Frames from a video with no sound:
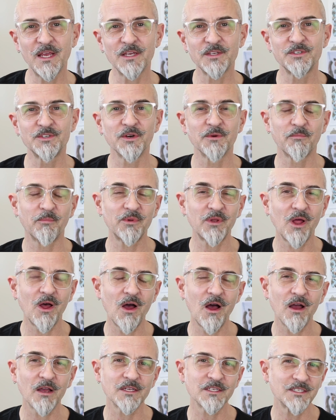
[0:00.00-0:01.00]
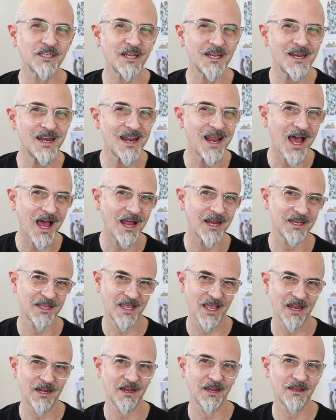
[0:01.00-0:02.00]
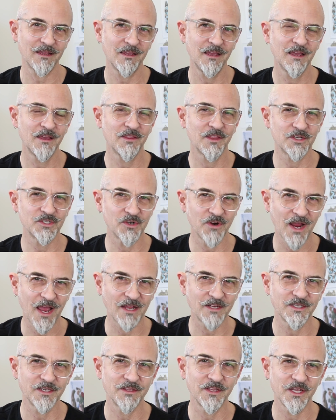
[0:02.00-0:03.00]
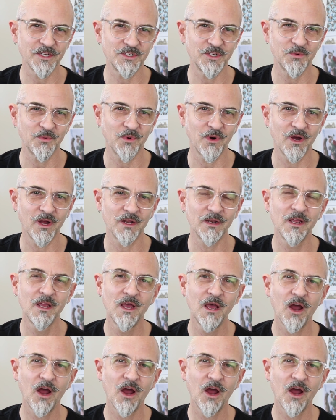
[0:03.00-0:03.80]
is your blog, is it not getting the traction that you want?